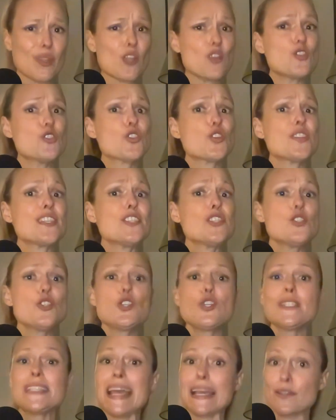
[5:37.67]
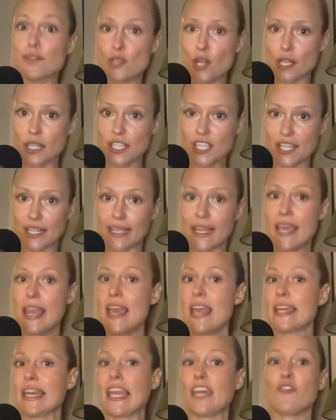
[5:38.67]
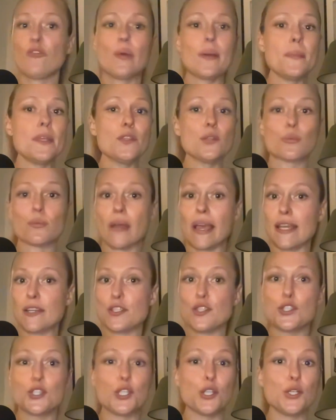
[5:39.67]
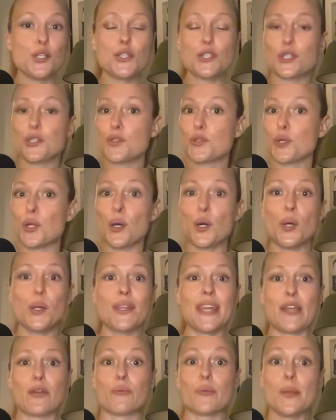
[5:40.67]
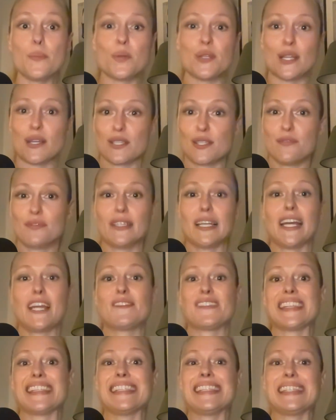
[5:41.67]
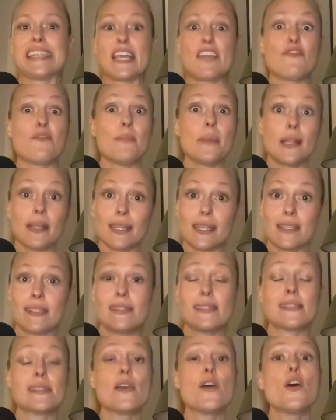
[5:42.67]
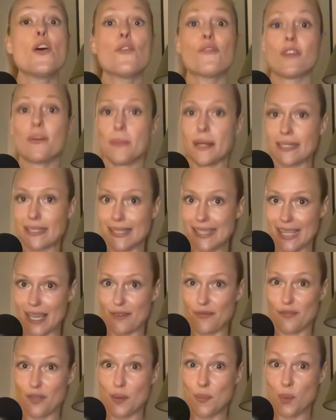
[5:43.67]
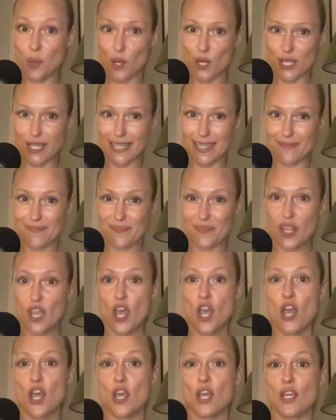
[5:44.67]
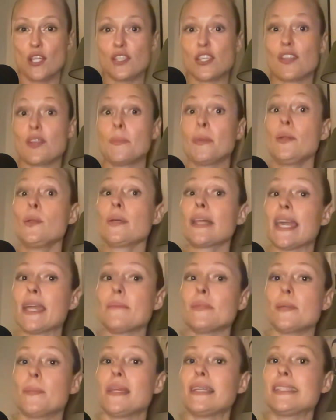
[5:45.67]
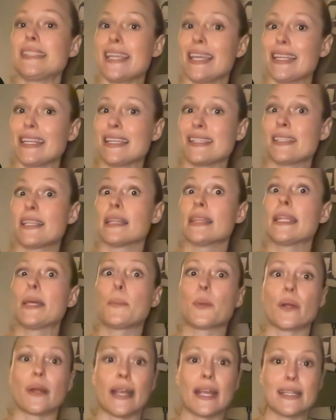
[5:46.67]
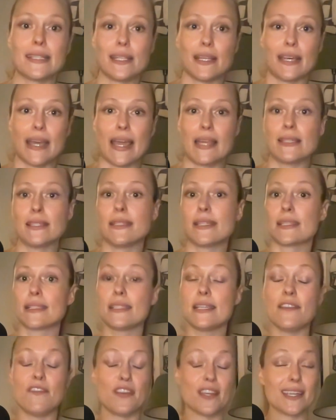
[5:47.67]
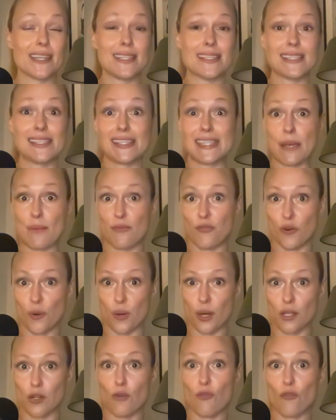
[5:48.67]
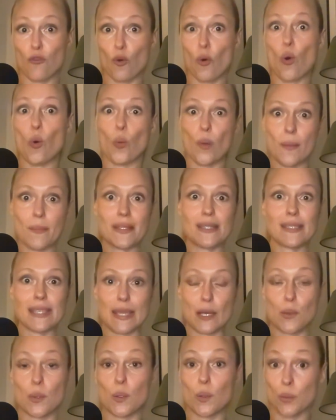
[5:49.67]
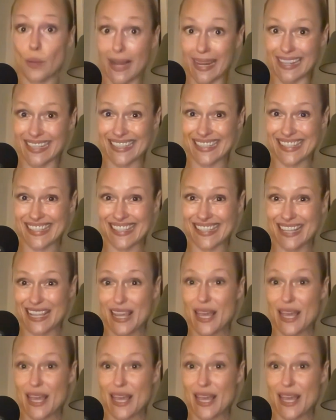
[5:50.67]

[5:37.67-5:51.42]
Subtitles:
So this new technology gave women the right to choose, control their reproductive lives, and save millions from unsafe abortion. So the pill came to be seen as the liberator and a significant step forward for women's equal rights.